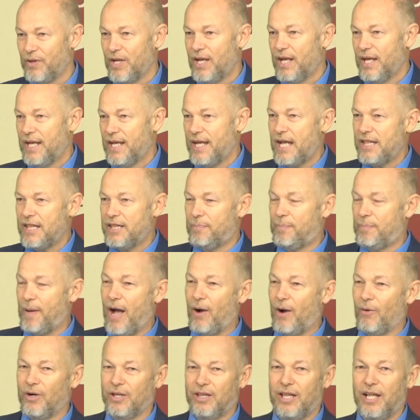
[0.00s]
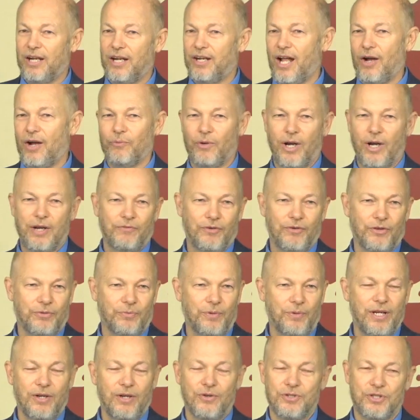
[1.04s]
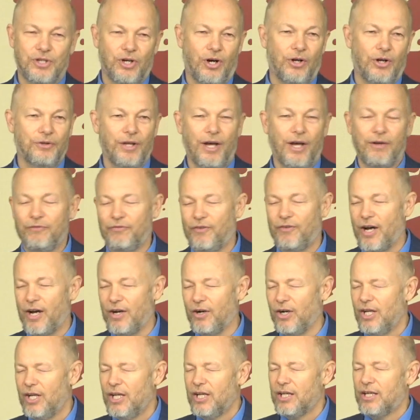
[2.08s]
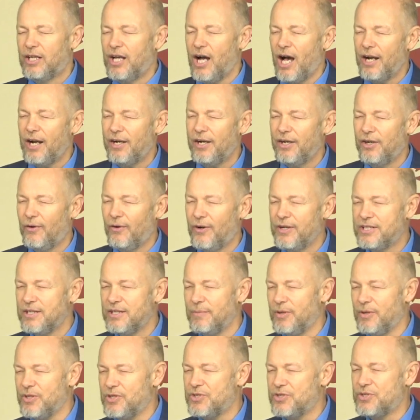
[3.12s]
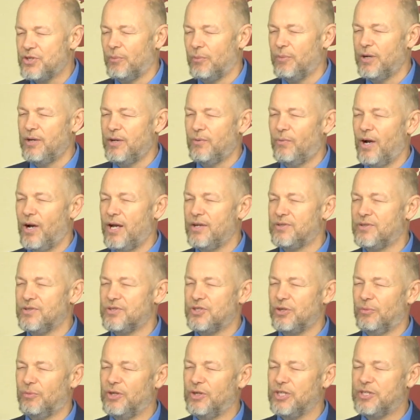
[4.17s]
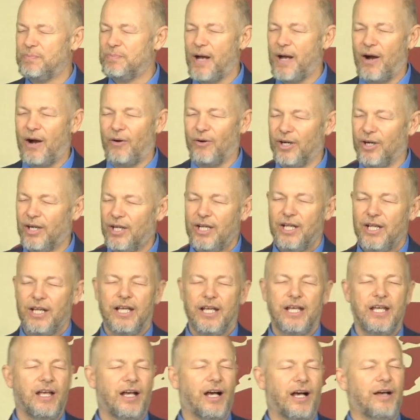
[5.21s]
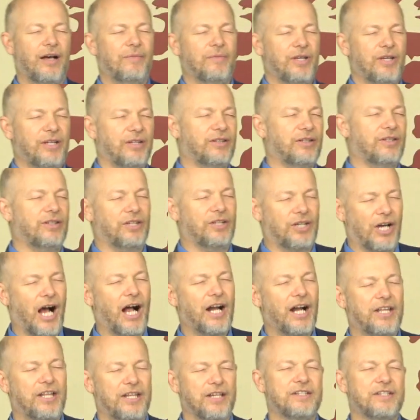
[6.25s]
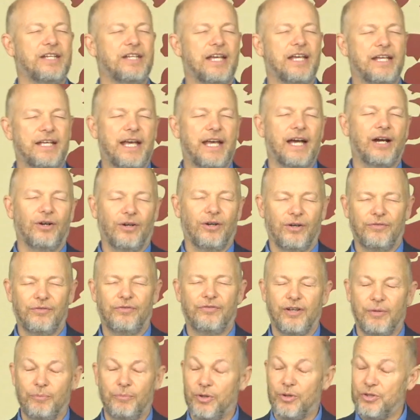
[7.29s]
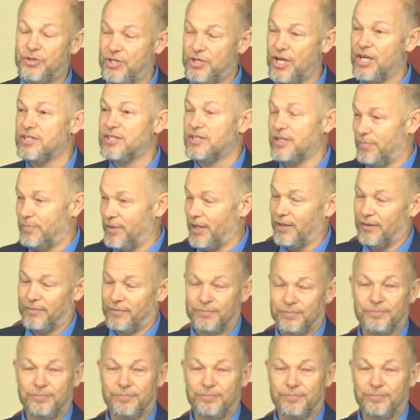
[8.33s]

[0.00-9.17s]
He had the power to let it not rain for 3 years, call down fire. God had anointed him in so many ways with so much power. God can take care of him with Jezebel.